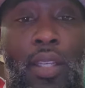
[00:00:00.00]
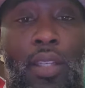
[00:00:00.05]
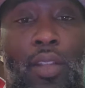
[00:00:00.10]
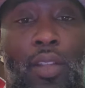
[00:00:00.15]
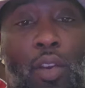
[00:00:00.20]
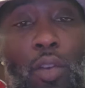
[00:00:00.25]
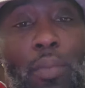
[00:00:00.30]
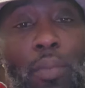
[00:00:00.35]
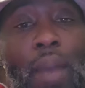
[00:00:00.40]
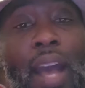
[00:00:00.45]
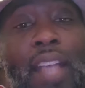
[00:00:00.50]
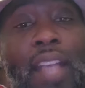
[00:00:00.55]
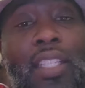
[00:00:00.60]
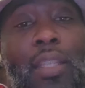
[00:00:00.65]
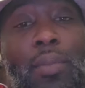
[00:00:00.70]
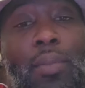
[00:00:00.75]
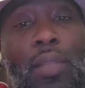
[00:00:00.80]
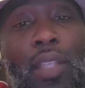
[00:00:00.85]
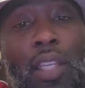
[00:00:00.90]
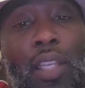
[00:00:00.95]
Go buy
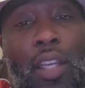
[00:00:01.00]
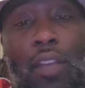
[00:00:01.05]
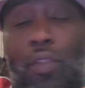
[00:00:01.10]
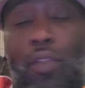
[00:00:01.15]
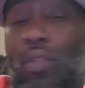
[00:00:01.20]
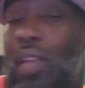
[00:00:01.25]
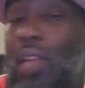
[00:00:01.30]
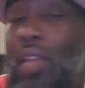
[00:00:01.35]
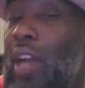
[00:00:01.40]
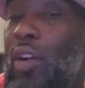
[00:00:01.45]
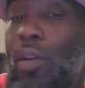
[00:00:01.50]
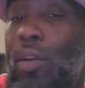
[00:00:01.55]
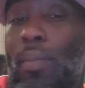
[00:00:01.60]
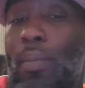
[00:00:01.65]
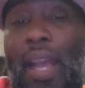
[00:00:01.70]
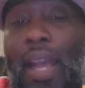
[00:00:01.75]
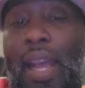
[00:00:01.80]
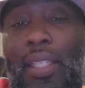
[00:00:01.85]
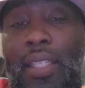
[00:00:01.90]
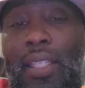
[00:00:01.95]
some gear. If you're not going to
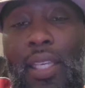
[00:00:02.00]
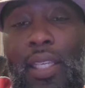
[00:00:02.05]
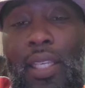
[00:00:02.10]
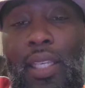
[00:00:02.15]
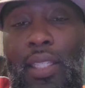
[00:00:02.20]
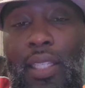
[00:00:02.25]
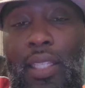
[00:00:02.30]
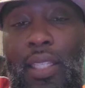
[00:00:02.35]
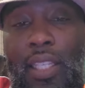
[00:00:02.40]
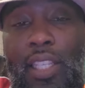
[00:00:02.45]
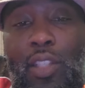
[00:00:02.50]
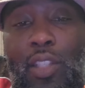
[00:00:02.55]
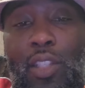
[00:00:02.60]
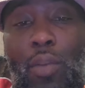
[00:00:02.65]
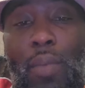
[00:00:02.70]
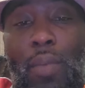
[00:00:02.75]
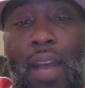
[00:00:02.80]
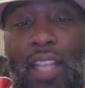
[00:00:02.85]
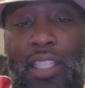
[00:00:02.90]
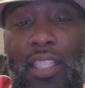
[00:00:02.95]
buy tickets, at least go
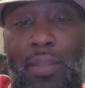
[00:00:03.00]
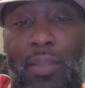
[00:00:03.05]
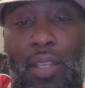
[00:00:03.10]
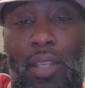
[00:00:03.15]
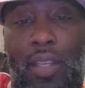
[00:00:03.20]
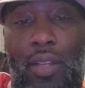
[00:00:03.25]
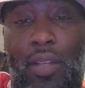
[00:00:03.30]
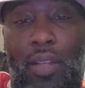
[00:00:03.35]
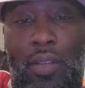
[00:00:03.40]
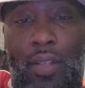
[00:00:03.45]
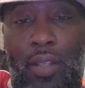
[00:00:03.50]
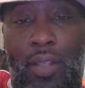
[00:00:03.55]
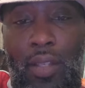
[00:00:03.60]
buy some gear.